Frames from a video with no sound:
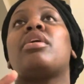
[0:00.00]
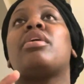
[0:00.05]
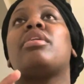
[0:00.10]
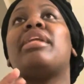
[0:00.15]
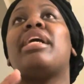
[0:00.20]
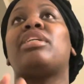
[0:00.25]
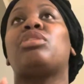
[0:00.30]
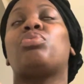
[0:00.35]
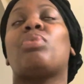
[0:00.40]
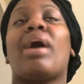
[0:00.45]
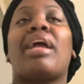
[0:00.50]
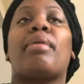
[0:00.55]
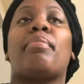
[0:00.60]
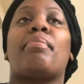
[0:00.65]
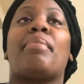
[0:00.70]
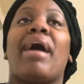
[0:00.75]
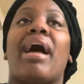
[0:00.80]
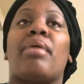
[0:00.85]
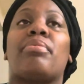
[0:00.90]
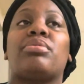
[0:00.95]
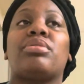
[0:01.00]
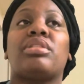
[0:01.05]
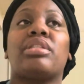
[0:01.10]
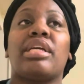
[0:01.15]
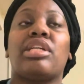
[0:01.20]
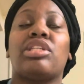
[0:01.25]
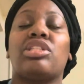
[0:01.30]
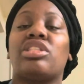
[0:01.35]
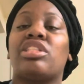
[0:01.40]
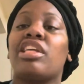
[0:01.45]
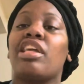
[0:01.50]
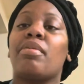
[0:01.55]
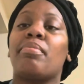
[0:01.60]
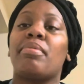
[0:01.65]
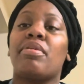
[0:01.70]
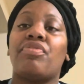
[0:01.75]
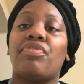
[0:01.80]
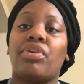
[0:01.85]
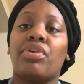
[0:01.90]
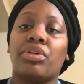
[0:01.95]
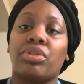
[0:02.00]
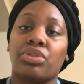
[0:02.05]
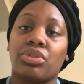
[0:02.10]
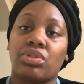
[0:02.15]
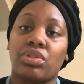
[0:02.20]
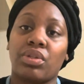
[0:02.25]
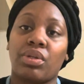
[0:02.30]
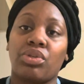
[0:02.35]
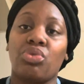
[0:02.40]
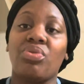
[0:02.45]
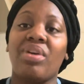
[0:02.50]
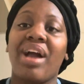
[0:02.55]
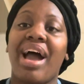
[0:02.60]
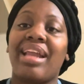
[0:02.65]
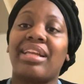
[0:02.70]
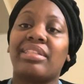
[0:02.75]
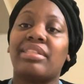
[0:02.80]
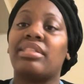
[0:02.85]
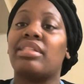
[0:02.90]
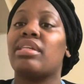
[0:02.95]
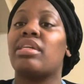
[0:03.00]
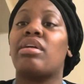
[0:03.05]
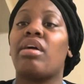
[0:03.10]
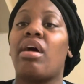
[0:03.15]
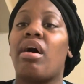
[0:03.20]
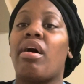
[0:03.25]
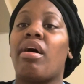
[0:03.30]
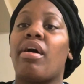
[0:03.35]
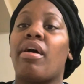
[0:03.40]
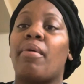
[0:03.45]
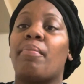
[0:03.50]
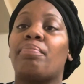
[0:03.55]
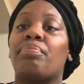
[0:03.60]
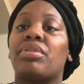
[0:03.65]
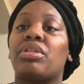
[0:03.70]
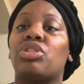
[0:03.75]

that's why the bible says seek me first you got to seek god